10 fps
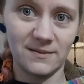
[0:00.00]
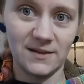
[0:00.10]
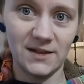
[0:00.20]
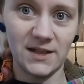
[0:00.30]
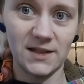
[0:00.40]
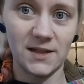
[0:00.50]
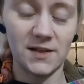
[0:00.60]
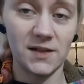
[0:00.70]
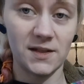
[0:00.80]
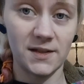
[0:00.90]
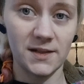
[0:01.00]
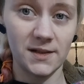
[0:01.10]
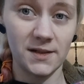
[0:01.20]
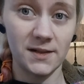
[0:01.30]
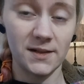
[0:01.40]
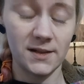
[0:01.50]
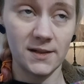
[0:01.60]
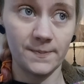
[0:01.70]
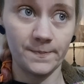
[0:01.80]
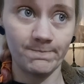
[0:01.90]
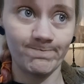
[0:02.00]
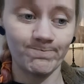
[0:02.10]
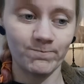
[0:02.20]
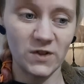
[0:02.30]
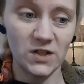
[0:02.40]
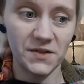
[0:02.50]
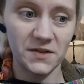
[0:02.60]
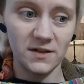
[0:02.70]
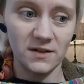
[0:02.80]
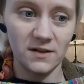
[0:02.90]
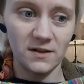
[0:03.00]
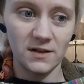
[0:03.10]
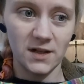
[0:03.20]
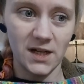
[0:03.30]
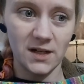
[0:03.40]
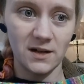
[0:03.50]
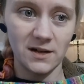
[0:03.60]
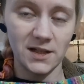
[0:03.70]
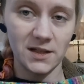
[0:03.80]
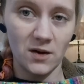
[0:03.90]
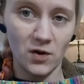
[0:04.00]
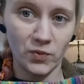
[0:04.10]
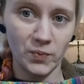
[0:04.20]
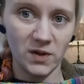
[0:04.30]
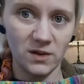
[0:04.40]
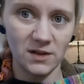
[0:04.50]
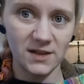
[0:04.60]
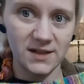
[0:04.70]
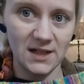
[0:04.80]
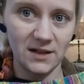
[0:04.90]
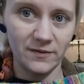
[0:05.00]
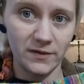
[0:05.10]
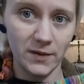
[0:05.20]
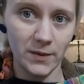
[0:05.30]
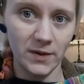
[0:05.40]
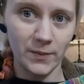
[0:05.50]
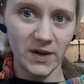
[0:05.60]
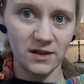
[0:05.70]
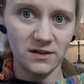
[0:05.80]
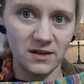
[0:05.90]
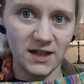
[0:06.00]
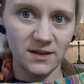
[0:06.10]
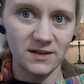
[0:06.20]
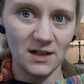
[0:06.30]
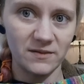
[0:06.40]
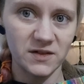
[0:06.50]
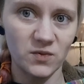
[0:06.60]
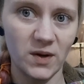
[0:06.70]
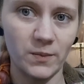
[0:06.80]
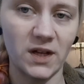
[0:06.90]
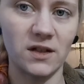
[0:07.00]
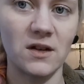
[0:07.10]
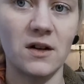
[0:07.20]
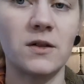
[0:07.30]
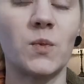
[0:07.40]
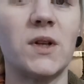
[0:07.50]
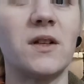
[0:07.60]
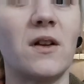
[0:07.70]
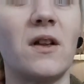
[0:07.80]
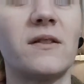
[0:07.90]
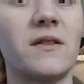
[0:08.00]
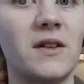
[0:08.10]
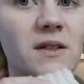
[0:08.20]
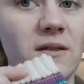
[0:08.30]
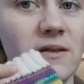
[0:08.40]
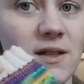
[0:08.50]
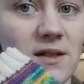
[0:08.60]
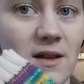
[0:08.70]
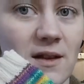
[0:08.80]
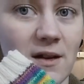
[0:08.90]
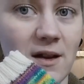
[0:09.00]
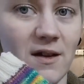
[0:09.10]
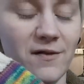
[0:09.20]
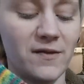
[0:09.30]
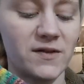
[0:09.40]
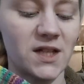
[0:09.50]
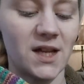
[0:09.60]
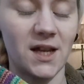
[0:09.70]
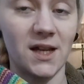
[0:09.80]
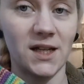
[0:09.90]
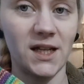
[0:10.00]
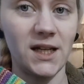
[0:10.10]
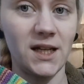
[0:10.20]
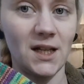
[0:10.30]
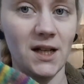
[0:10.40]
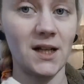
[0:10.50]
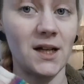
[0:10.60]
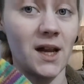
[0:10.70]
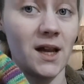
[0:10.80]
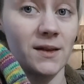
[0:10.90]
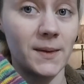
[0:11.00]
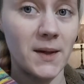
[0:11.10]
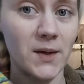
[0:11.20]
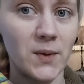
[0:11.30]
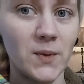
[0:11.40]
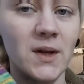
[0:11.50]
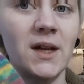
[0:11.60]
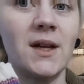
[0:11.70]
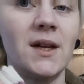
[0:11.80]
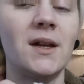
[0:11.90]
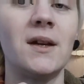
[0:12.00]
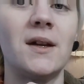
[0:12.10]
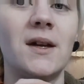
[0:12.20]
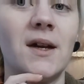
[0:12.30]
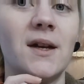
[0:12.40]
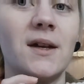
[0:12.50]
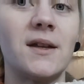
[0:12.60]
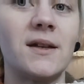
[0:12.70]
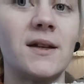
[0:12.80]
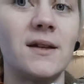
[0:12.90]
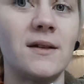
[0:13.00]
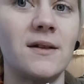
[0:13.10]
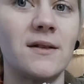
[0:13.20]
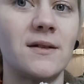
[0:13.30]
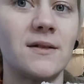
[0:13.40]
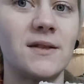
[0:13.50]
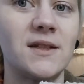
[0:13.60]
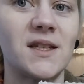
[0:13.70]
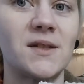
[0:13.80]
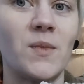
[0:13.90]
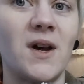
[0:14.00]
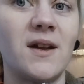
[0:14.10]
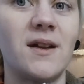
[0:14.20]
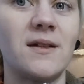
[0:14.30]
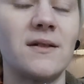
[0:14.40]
This is just an opal self-patterning, self-striping yarn with contoured cuffs and heel and toe. And this is my